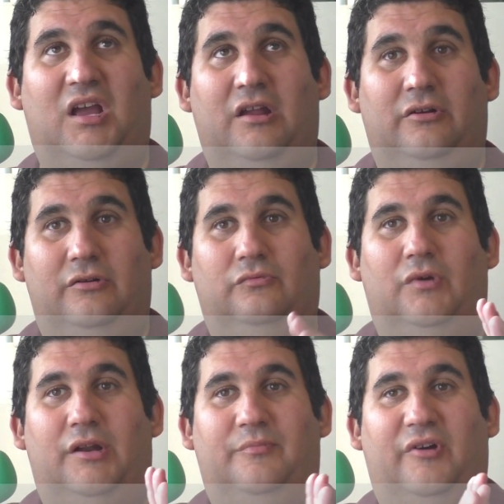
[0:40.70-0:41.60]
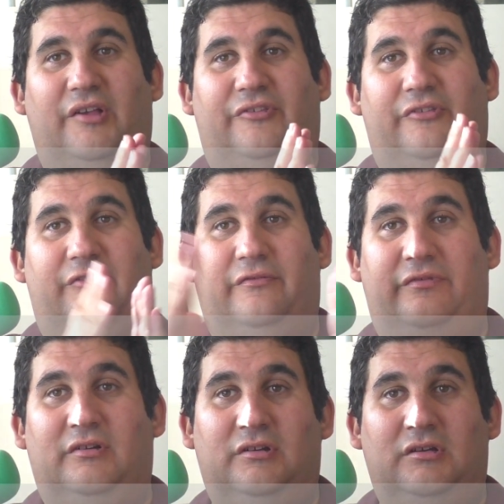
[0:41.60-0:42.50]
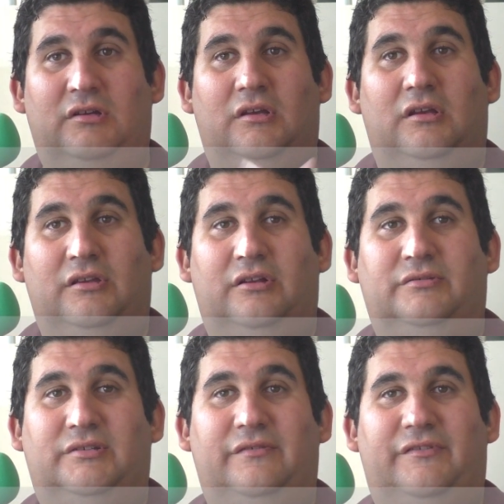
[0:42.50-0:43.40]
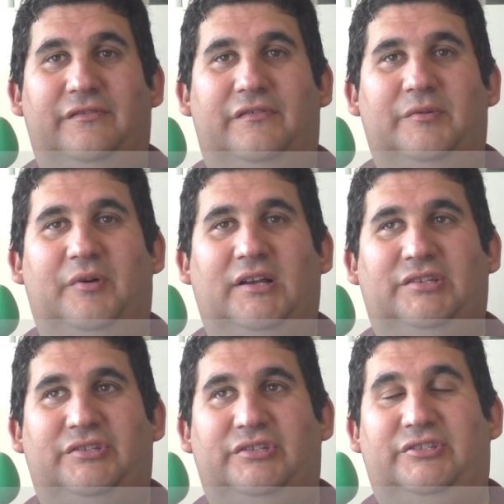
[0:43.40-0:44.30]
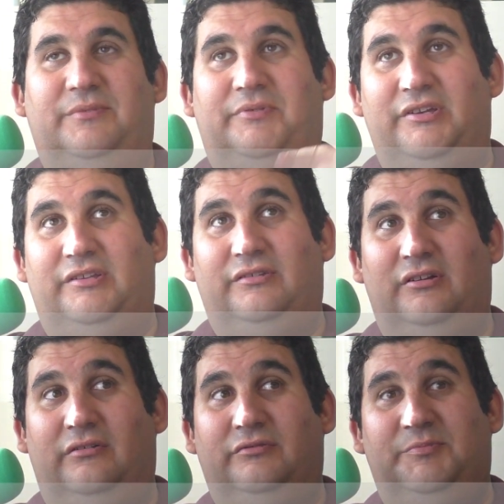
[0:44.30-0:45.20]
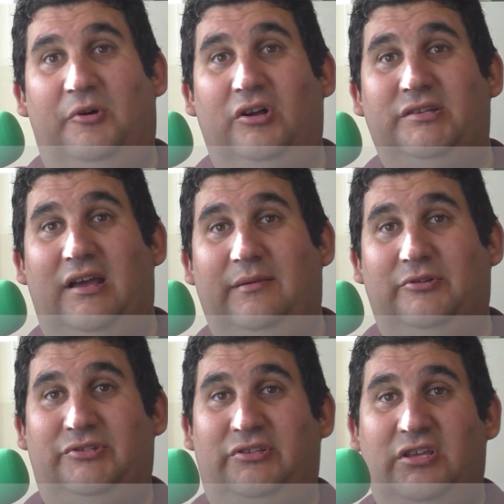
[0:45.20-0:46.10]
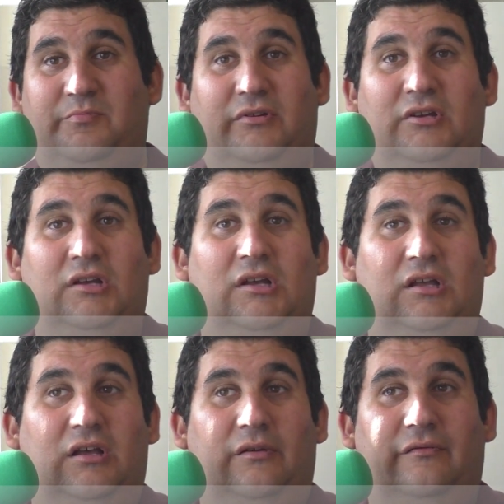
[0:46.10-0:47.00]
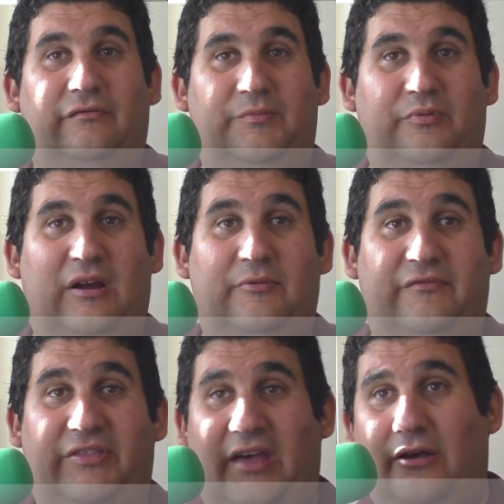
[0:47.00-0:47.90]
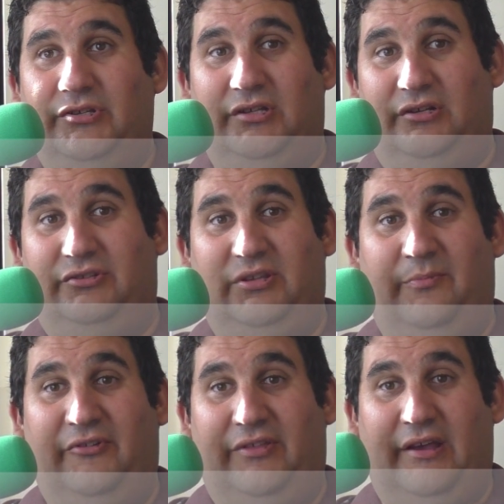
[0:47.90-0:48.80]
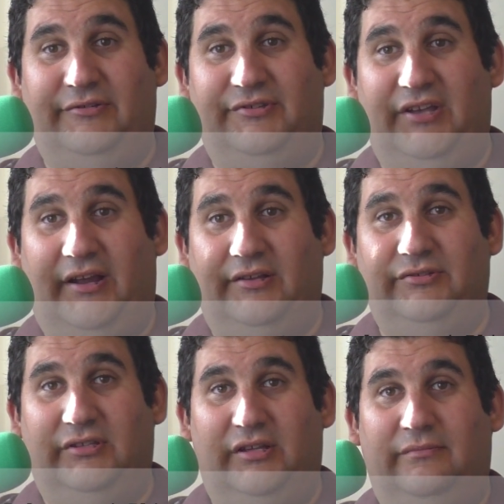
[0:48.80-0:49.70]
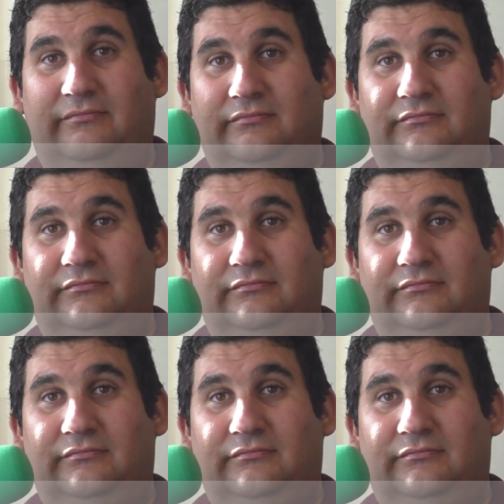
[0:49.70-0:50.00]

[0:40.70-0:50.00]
I don't know, run a process of, you know, if you if your process is simply you know spawn timer sleep with parameter of a thousand, it'll sleep for a thousand seconds and then